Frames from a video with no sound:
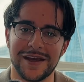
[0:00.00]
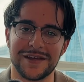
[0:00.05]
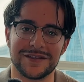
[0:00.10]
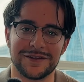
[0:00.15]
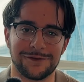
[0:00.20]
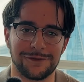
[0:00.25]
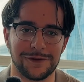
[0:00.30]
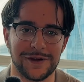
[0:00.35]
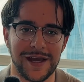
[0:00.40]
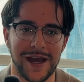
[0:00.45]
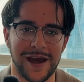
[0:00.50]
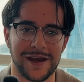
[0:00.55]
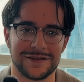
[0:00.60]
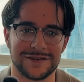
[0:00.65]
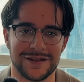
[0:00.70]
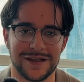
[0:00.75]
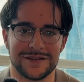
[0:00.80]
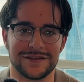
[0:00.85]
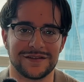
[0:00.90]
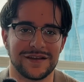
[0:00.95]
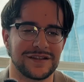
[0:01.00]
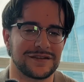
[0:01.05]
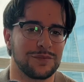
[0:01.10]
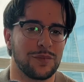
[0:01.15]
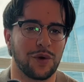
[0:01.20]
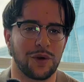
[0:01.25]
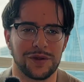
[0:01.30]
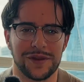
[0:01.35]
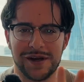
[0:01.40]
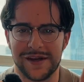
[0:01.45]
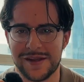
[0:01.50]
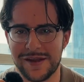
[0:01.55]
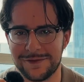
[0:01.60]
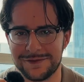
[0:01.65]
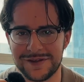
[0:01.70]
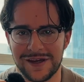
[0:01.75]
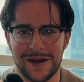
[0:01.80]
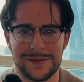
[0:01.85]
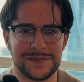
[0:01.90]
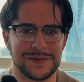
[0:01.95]
days of free access. It's more than enough
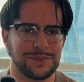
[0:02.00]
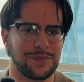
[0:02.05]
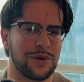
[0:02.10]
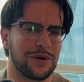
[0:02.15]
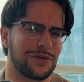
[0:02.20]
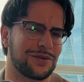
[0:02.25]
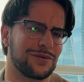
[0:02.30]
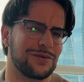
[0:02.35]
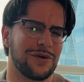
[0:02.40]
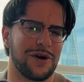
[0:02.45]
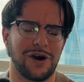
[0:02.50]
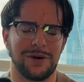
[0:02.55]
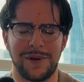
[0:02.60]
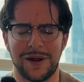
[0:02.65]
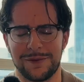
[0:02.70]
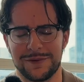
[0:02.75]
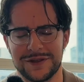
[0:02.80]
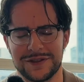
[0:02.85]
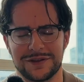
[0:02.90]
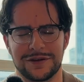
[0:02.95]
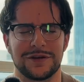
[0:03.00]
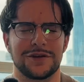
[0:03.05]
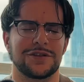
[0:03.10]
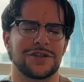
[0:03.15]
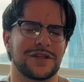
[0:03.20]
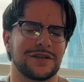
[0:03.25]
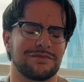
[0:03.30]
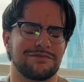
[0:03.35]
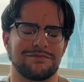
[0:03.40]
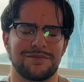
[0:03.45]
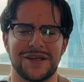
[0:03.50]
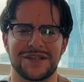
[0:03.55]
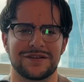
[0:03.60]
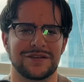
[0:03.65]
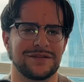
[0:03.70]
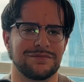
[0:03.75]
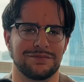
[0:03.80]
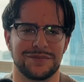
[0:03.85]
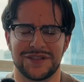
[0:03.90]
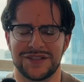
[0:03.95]
time to pour through all my research and
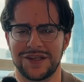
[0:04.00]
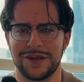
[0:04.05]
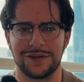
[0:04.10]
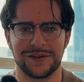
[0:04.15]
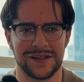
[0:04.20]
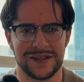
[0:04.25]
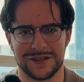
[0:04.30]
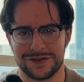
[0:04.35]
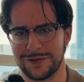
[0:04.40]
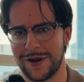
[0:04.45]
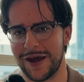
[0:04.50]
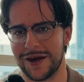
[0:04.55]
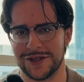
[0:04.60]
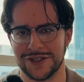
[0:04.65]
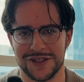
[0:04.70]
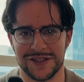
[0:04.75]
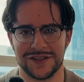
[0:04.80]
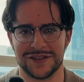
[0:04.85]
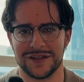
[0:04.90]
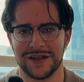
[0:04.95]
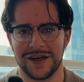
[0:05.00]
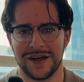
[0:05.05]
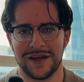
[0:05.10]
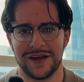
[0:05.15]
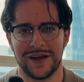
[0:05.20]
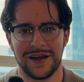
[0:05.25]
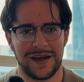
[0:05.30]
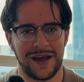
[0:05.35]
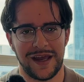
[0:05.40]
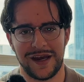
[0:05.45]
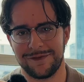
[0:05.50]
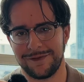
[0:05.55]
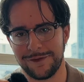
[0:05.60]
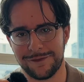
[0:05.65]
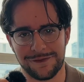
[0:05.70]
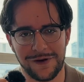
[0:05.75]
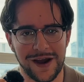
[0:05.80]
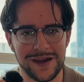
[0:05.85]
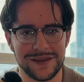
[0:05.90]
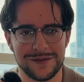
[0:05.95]
basically steal these strategies. And if you
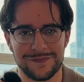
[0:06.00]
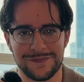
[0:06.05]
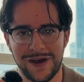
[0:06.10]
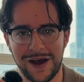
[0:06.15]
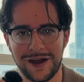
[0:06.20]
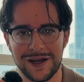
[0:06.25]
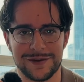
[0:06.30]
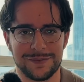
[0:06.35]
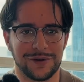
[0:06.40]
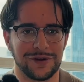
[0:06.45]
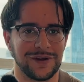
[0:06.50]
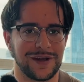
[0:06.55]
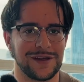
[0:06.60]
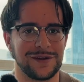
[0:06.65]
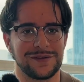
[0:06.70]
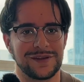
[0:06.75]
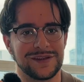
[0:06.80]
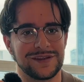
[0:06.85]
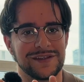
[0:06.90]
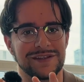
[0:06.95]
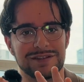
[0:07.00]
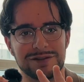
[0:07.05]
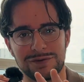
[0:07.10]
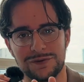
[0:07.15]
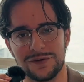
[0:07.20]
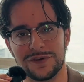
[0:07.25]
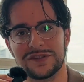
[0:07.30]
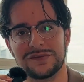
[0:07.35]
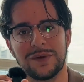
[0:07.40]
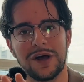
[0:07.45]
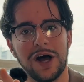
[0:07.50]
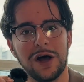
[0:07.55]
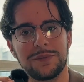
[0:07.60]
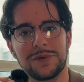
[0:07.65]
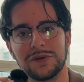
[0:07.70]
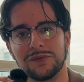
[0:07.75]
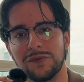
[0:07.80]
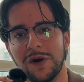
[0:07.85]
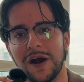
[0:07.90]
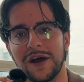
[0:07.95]
find them valuable and you think these tools will help
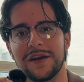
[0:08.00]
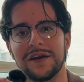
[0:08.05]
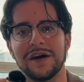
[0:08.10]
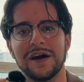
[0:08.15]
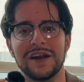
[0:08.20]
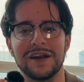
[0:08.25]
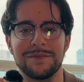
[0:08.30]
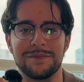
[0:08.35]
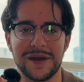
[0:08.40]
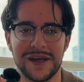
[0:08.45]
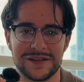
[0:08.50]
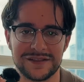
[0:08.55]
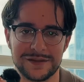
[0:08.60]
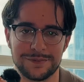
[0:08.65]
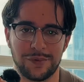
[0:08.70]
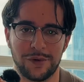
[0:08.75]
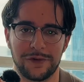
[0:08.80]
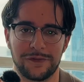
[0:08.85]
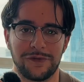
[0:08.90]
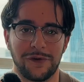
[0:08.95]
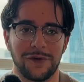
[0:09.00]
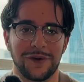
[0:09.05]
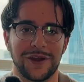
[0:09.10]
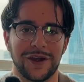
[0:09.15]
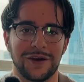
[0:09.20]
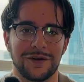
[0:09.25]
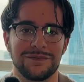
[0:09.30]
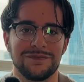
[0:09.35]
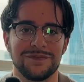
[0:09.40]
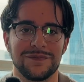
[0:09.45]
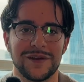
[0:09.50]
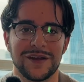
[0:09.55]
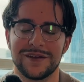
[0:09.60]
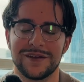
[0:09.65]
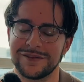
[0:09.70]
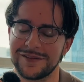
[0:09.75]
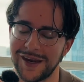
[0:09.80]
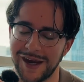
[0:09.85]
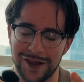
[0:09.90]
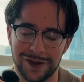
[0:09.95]
you run an amazing portfolio,
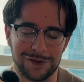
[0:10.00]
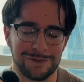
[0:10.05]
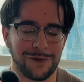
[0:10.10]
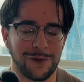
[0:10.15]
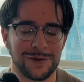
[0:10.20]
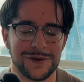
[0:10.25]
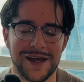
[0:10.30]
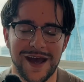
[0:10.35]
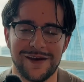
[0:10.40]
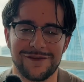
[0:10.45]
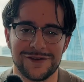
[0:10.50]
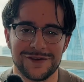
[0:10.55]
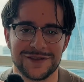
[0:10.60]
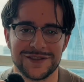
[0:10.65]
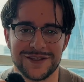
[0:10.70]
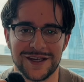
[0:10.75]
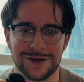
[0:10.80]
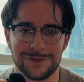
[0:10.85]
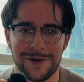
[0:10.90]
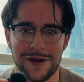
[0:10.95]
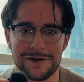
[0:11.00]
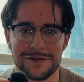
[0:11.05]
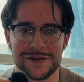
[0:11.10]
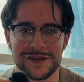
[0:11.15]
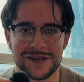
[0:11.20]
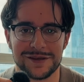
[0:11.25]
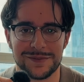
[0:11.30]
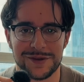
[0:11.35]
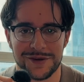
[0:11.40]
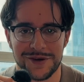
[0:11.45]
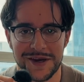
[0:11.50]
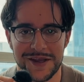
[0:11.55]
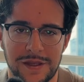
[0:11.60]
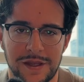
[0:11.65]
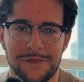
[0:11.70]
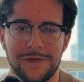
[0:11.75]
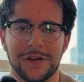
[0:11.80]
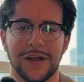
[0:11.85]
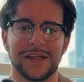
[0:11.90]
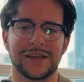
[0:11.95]
then I look forward to having you stick around in the community.
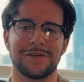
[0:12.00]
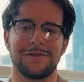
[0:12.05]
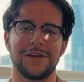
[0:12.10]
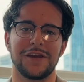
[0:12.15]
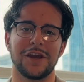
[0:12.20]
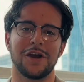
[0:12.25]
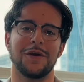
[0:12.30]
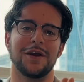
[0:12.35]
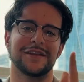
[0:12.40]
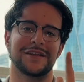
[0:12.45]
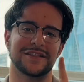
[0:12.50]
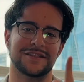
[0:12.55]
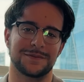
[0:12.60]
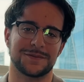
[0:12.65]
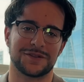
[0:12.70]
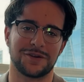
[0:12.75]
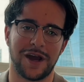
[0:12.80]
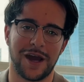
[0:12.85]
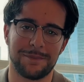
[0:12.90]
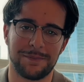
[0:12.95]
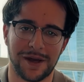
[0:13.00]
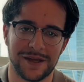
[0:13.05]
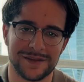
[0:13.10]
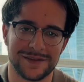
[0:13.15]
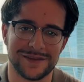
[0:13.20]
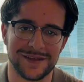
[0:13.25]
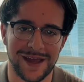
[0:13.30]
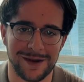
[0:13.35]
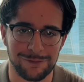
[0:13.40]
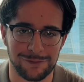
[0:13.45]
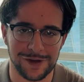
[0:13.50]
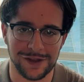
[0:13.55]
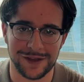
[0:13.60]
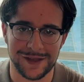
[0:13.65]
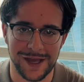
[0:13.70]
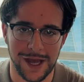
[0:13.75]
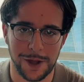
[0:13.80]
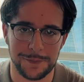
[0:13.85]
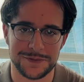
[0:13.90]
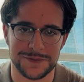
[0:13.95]
If you like the video, hit the subscribe button. That
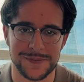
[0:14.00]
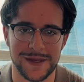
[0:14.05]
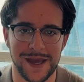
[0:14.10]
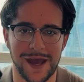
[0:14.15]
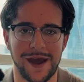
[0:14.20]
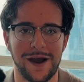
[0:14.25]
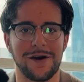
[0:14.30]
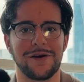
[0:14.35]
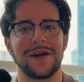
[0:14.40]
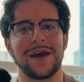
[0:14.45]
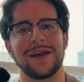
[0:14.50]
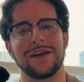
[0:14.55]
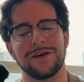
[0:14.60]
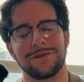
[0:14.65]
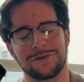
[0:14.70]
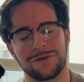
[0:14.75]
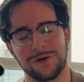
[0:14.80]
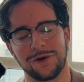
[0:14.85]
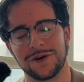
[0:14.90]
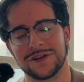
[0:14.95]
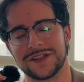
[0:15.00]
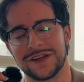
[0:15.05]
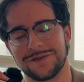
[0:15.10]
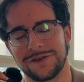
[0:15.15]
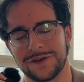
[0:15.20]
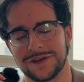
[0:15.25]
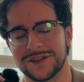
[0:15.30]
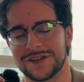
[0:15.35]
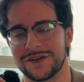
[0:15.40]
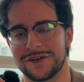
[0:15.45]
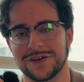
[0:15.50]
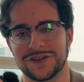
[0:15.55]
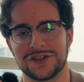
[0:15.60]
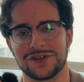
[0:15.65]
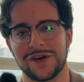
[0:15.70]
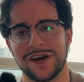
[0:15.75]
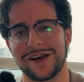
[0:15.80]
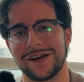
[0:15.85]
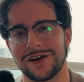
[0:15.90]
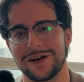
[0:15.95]
really helps me out. And of course, if you're a serious
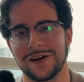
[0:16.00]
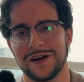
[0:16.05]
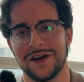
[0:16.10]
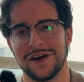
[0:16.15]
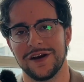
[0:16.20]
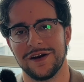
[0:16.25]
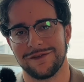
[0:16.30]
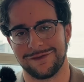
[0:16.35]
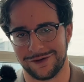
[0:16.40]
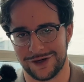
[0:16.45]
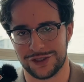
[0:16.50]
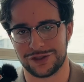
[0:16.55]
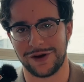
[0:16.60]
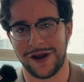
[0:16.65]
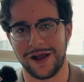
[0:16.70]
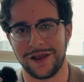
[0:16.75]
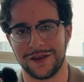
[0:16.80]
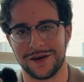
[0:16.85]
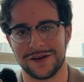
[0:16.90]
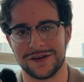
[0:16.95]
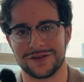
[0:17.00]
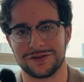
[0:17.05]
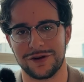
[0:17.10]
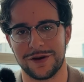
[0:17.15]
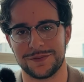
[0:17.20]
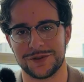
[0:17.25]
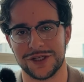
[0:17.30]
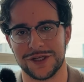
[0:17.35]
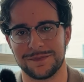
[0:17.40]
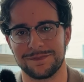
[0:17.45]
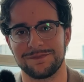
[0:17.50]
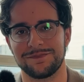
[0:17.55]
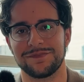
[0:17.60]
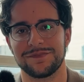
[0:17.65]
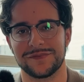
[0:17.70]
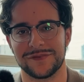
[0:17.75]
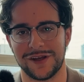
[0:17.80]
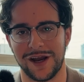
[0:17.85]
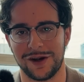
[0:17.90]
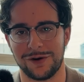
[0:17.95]
trader, free trial in the description.
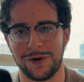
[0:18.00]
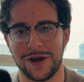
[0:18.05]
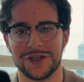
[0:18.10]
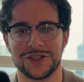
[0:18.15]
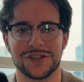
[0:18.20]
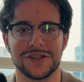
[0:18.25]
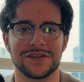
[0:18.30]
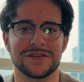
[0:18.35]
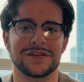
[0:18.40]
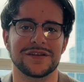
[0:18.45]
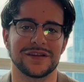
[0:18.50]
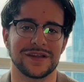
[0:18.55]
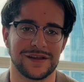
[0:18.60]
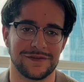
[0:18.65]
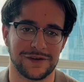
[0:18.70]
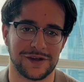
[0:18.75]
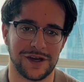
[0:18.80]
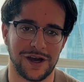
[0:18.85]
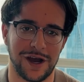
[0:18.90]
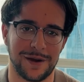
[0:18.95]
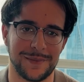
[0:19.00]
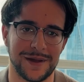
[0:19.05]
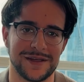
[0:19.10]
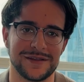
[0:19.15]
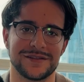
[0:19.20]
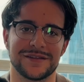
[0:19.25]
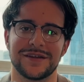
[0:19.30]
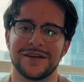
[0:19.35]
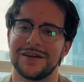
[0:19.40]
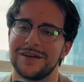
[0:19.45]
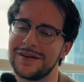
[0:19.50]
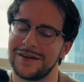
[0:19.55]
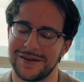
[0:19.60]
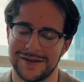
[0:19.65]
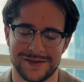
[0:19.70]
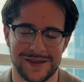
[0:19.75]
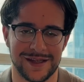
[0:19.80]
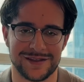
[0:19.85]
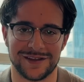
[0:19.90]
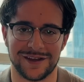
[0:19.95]
Got questions? Leave a comment.
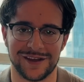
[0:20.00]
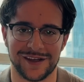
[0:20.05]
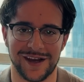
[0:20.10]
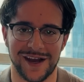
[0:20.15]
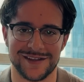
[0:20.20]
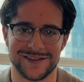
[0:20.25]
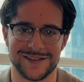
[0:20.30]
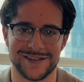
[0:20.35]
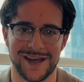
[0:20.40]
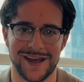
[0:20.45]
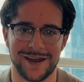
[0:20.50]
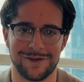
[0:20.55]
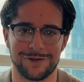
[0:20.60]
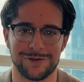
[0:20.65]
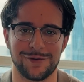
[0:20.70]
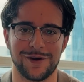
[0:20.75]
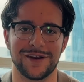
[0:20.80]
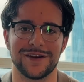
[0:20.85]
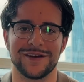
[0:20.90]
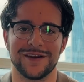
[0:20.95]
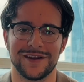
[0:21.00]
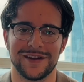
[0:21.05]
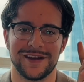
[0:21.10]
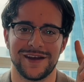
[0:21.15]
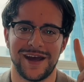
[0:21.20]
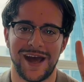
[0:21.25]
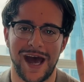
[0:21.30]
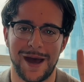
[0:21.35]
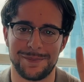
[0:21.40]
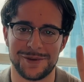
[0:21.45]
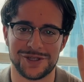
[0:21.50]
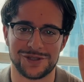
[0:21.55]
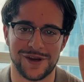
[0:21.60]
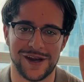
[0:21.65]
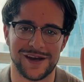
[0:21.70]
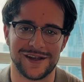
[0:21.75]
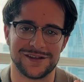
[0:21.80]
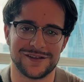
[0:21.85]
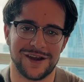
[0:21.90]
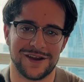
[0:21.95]
That's all I got today, everyone. Happy
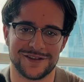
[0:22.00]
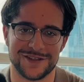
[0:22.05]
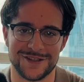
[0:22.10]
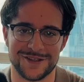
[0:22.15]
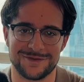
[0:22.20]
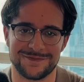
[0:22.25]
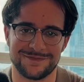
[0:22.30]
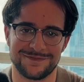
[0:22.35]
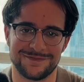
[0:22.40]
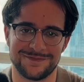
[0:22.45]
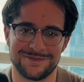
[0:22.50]
trading. Talk soon.